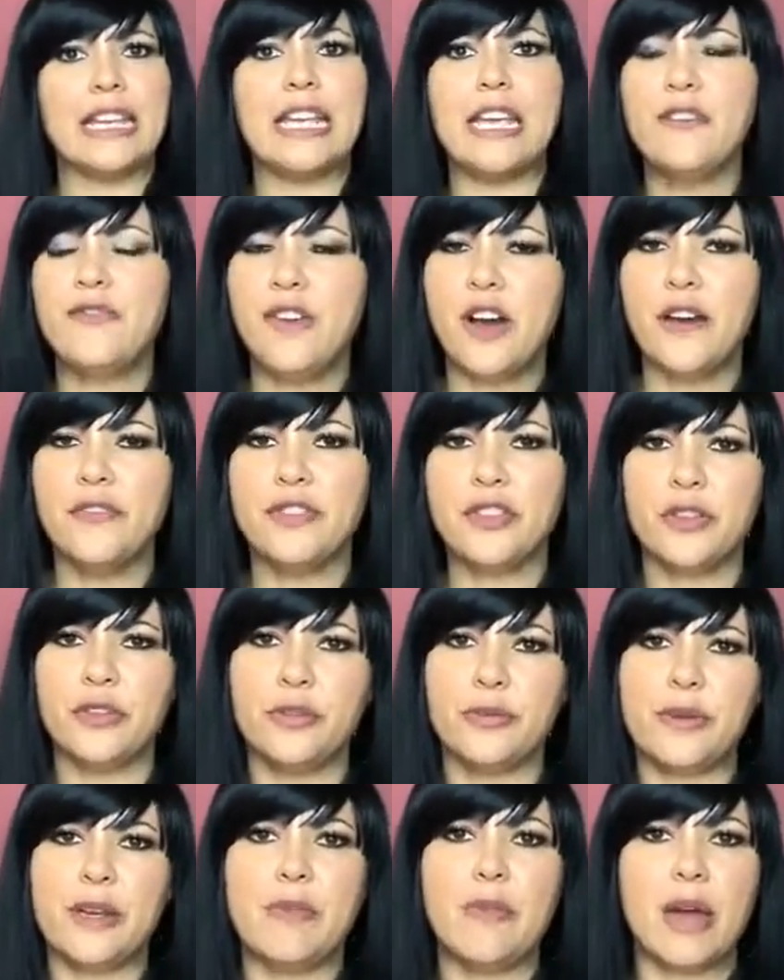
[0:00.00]
If after
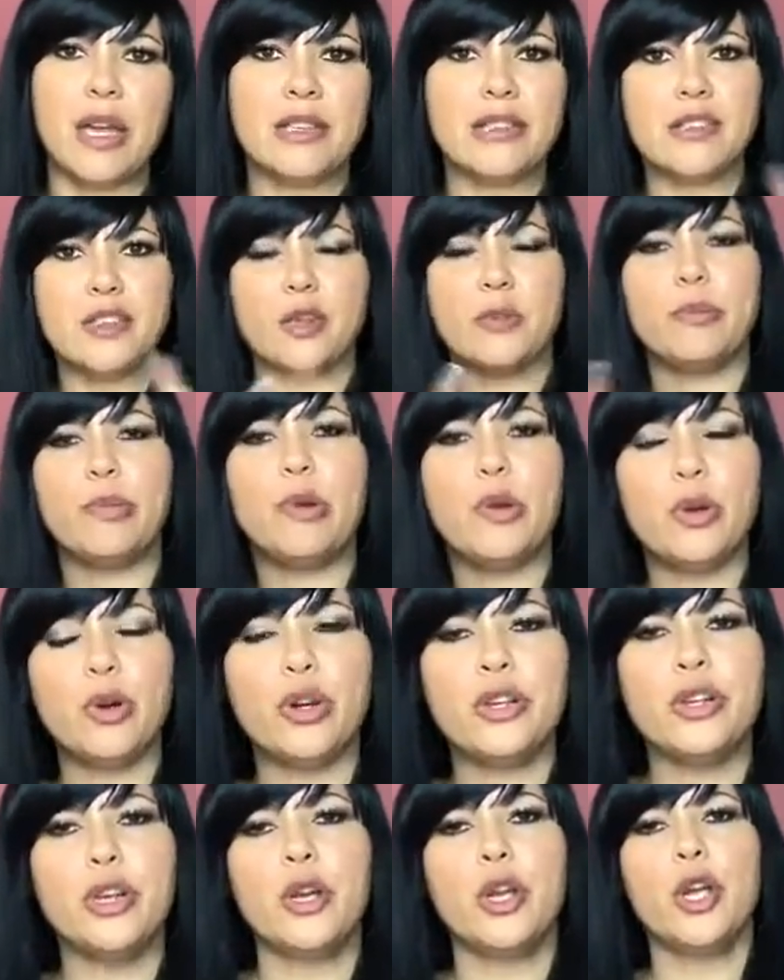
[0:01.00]
3 months you're
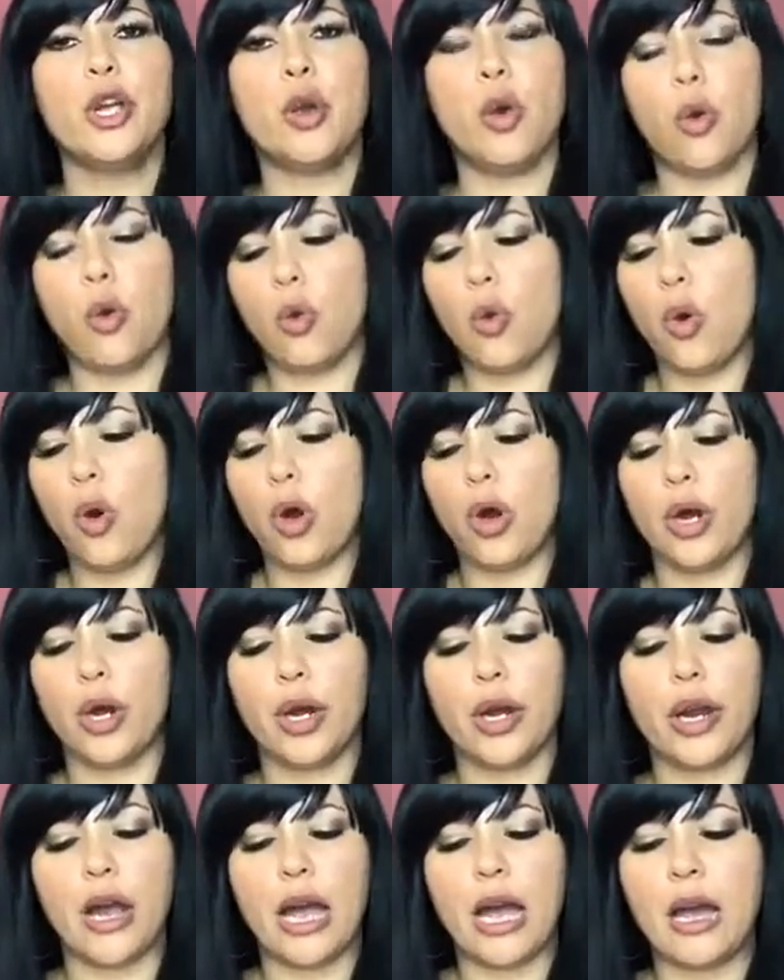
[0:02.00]
bored
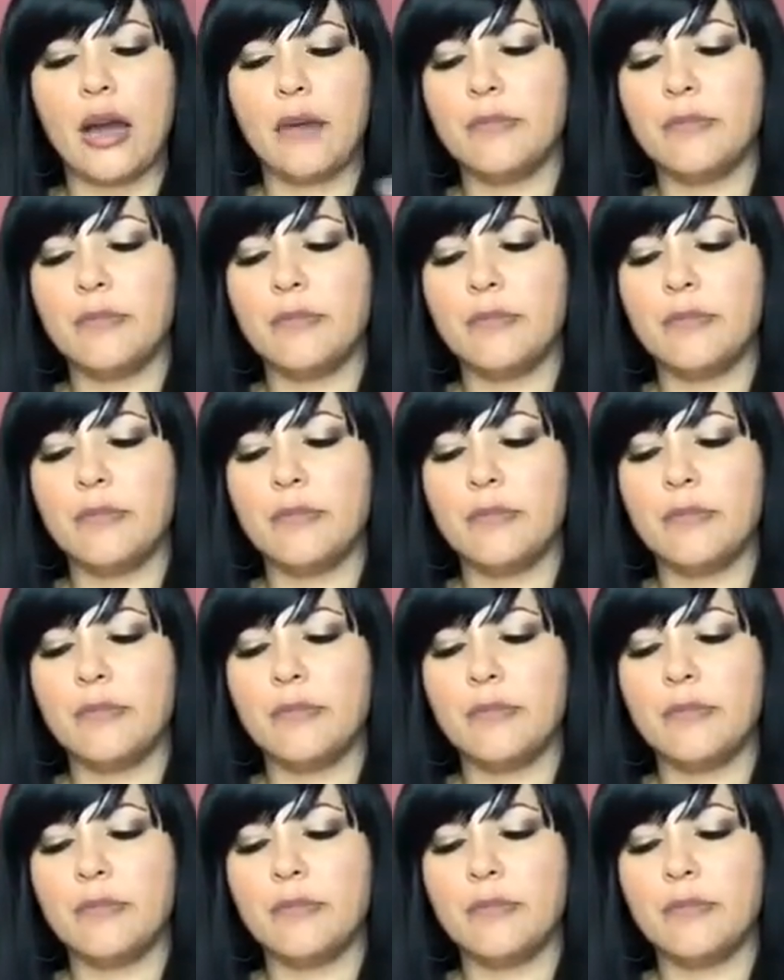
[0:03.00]
or